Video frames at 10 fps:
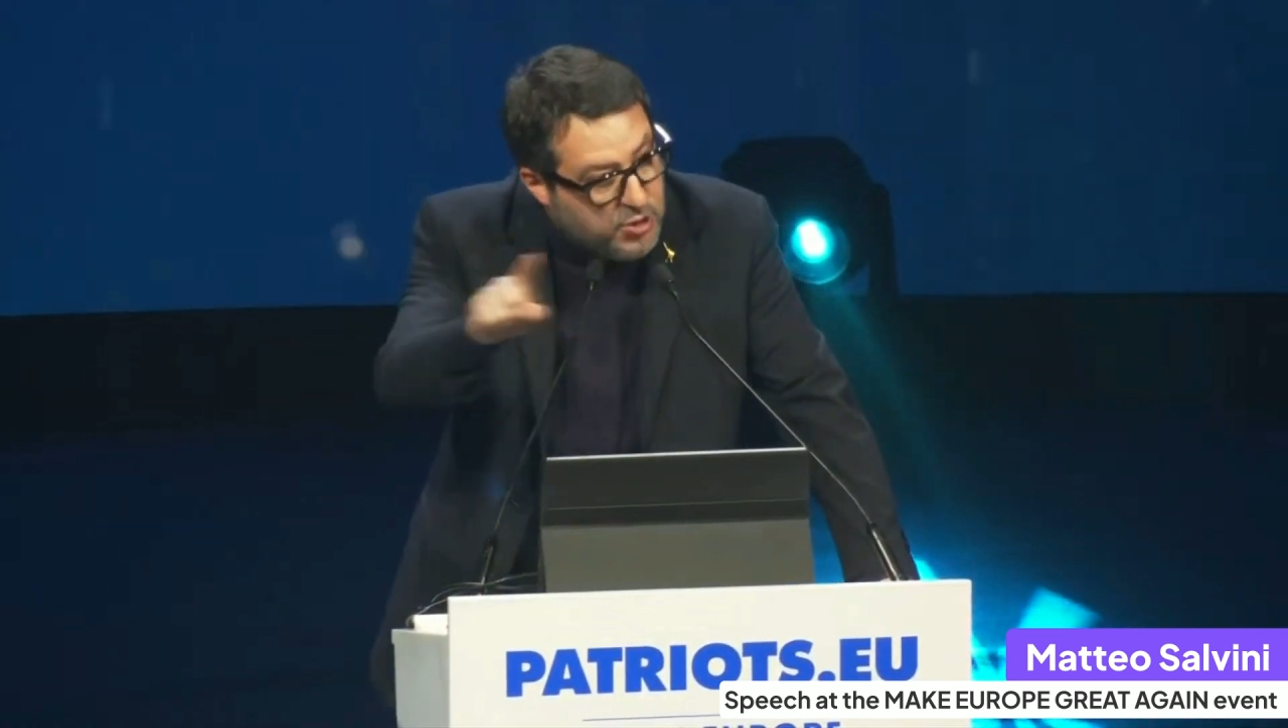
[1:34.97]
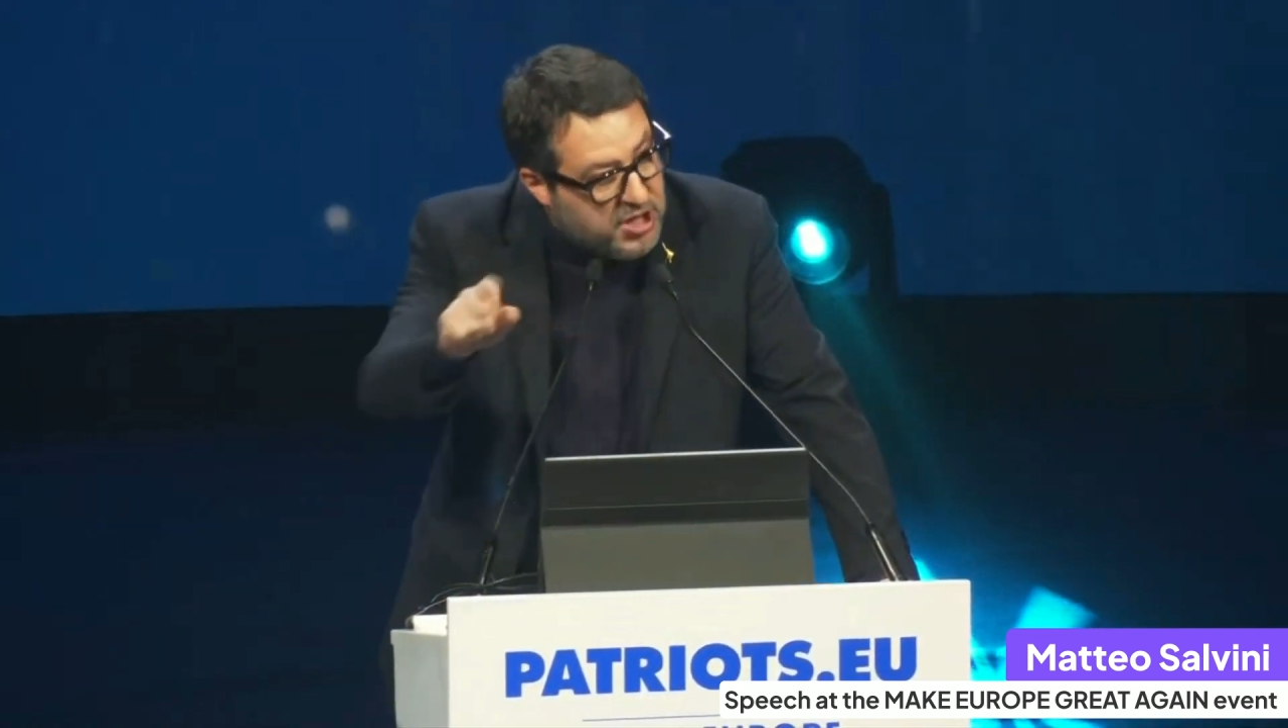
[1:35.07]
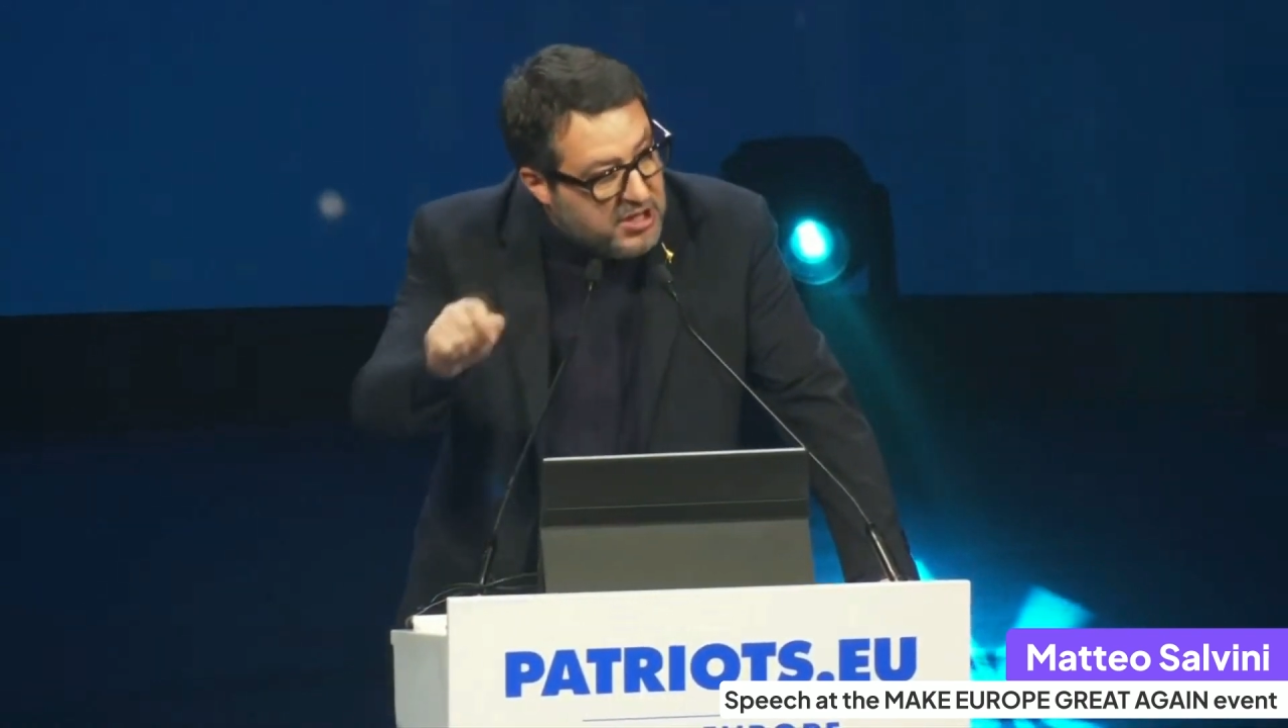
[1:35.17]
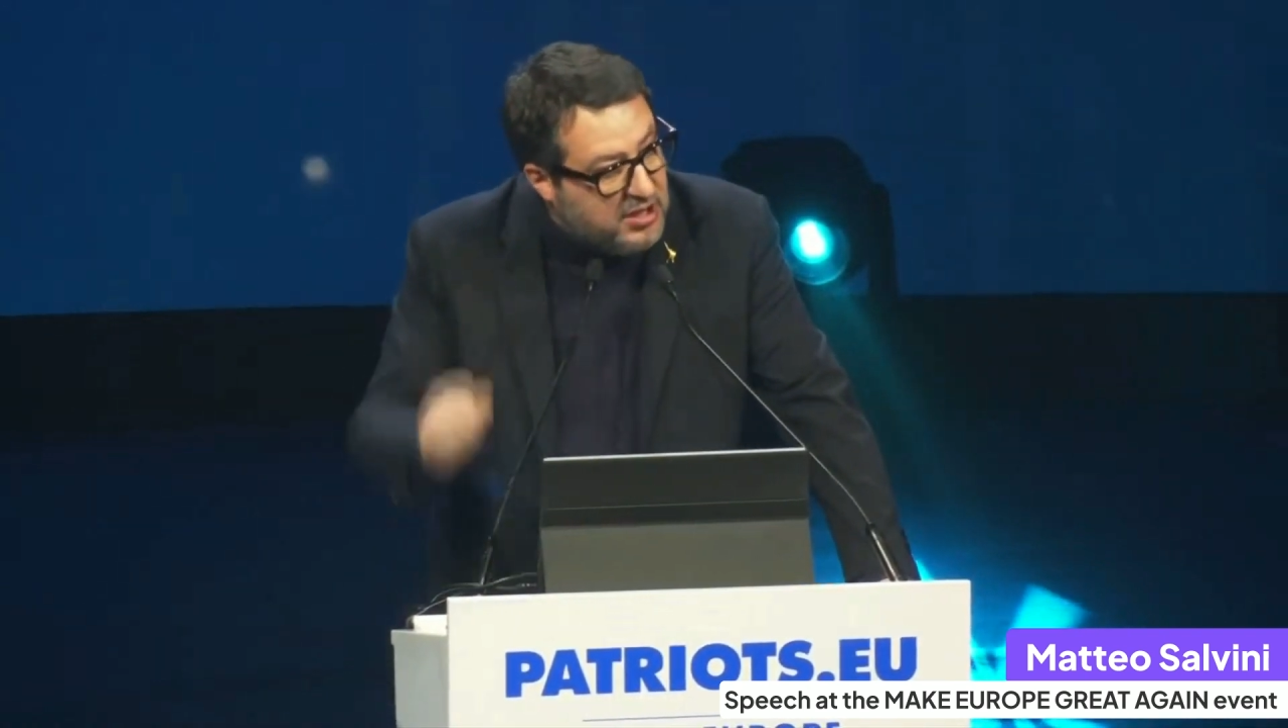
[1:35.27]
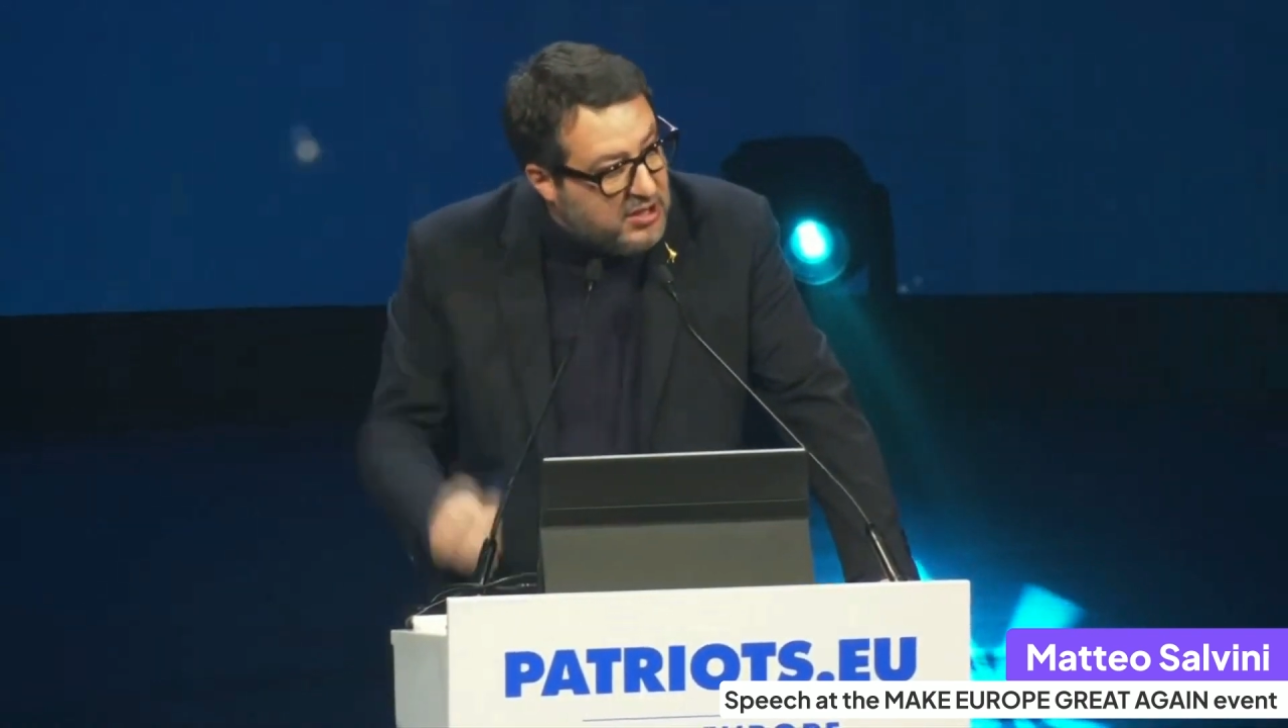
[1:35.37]

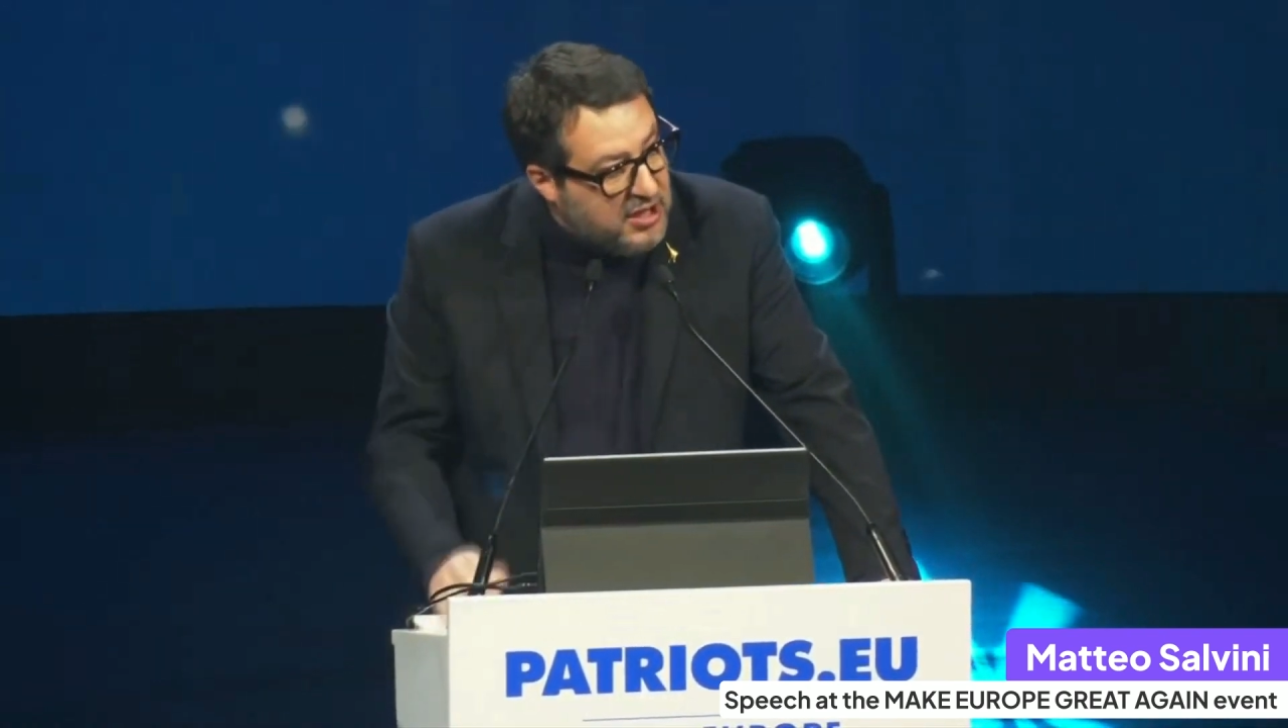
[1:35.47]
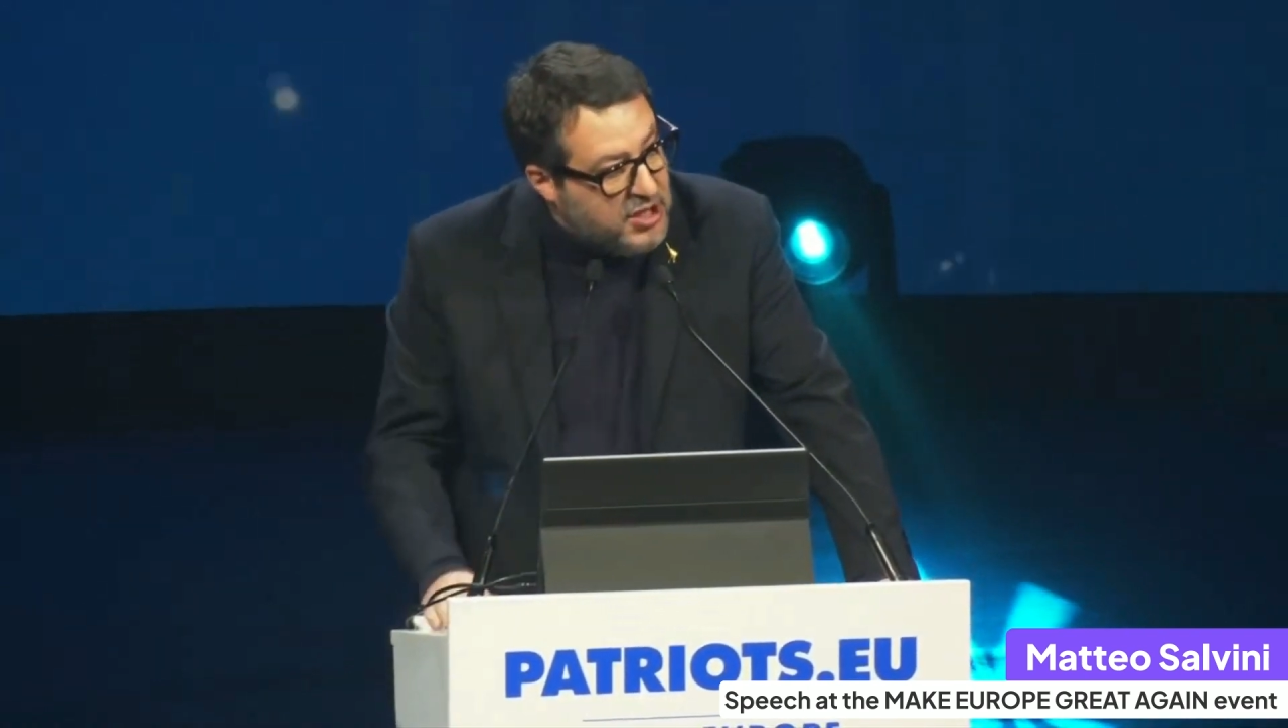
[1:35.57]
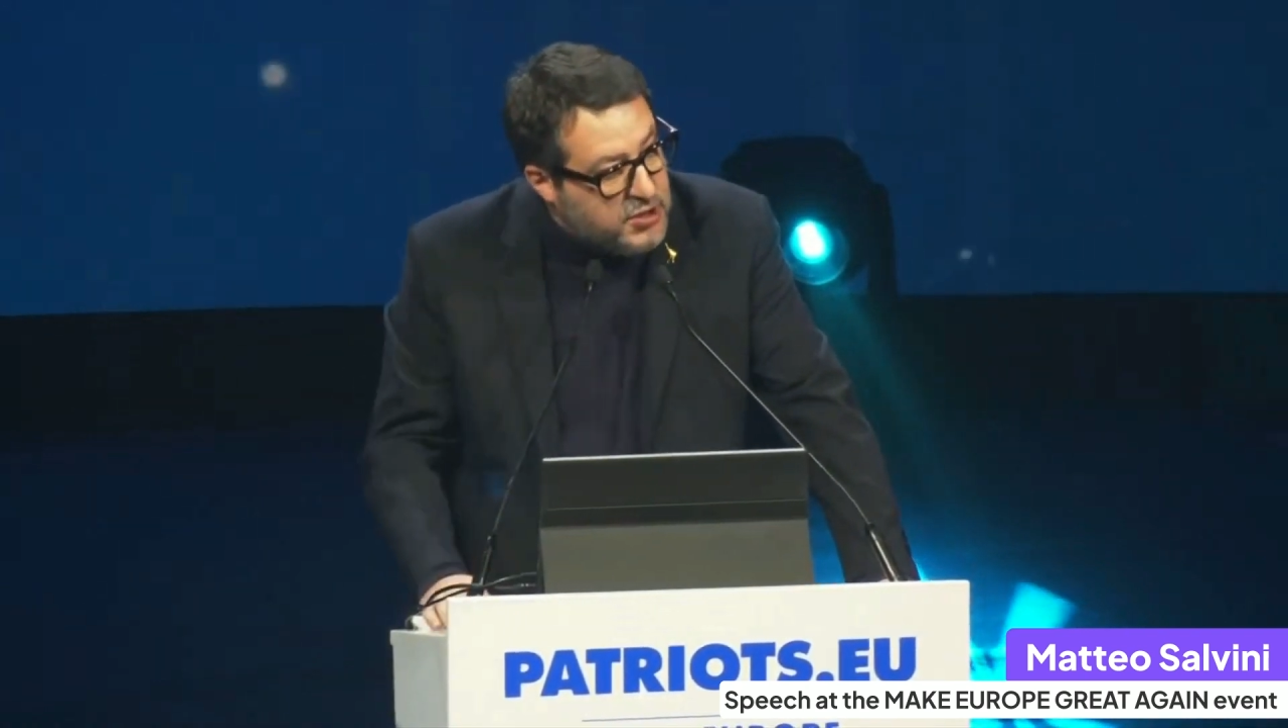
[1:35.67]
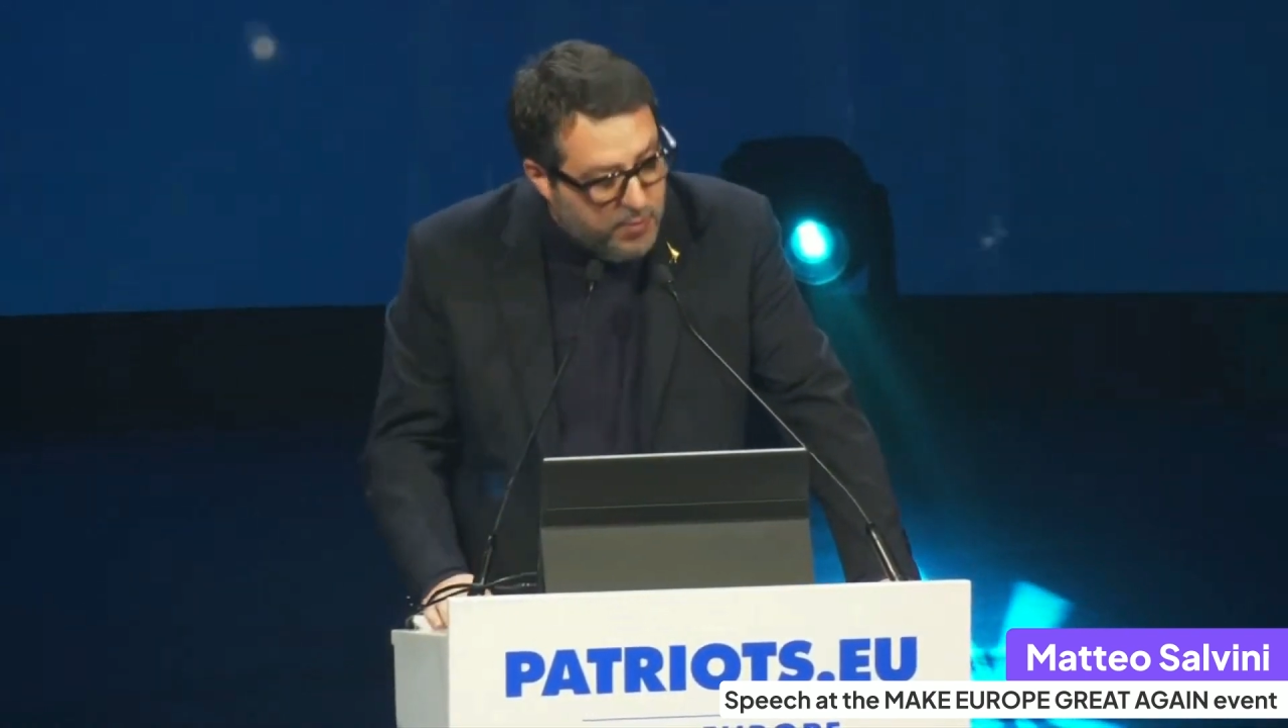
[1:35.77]
work, Brule?